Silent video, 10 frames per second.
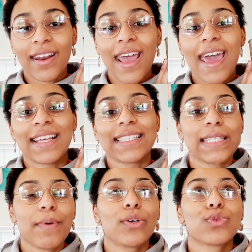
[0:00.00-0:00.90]
and it
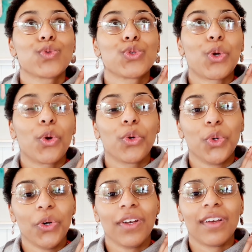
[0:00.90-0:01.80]
smells so
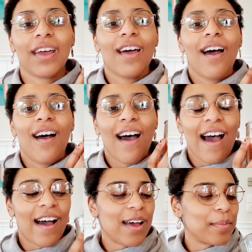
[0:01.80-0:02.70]
good.
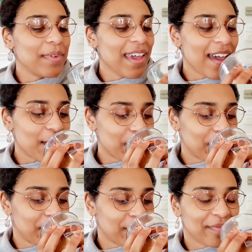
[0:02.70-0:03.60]
Yeah,
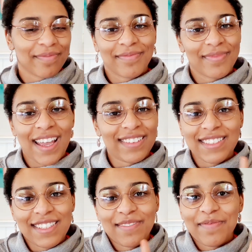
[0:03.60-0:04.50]

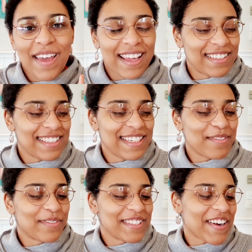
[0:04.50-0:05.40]
I had to
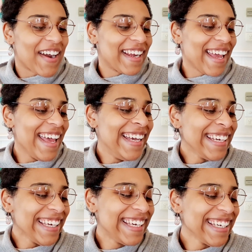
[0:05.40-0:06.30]
sniff, sorry.
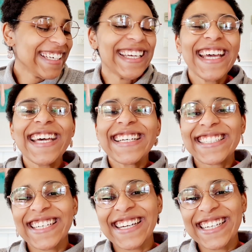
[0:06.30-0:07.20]

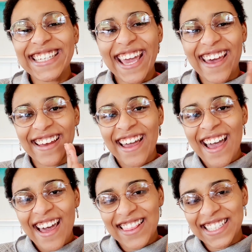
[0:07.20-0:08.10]
So yeah,
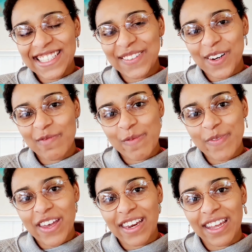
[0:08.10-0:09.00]
this is what I've been
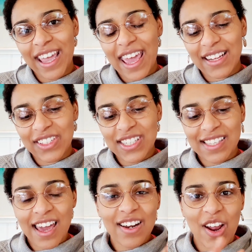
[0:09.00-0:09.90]
burning, and it just,
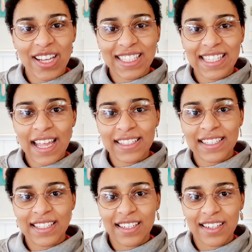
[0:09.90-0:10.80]
I don't know, it sets